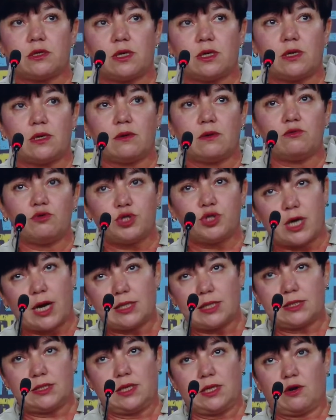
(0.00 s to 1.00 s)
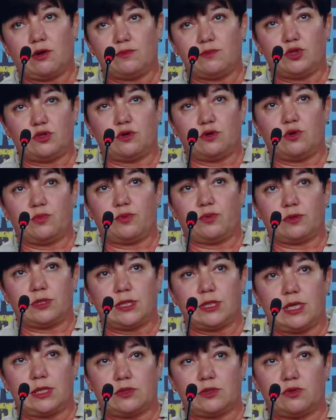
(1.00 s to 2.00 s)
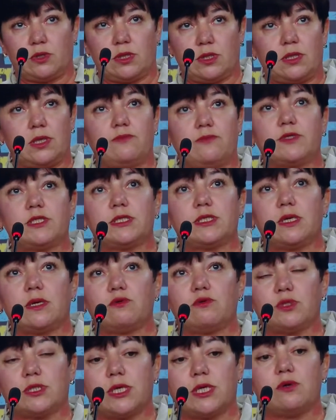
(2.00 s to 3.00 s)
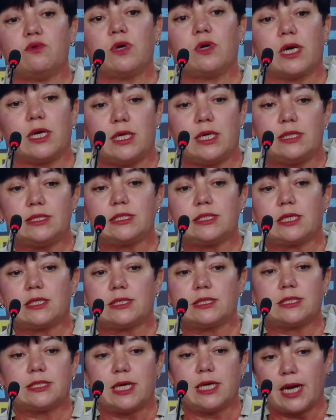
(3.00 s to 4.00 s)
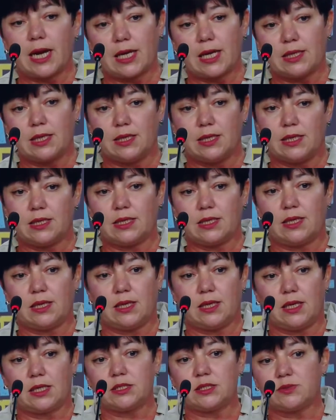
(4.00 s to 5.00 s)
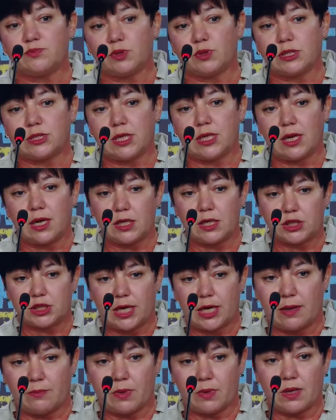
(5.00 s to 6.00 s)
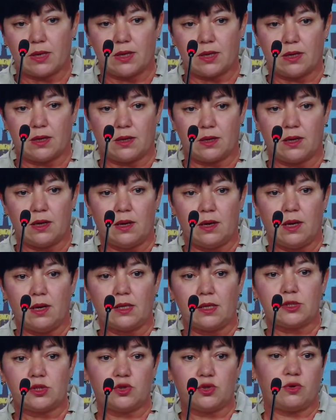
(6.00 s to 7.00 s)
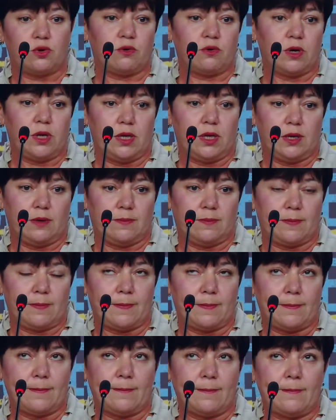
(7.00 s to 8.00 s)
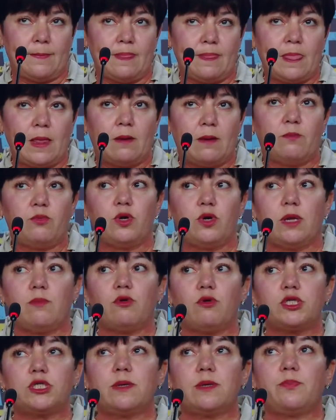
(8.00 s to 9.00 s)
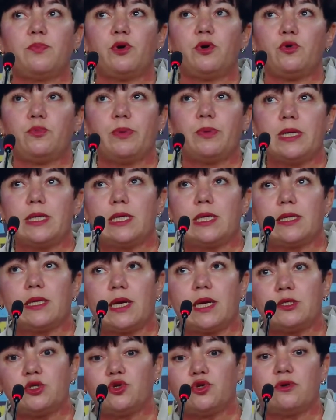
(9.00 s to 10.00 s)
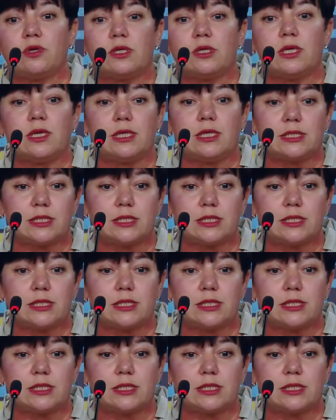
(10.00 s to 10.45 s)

the door to Ukrainian culture, and then you become a portion of this process, and you're not just observer, you become a part of the process,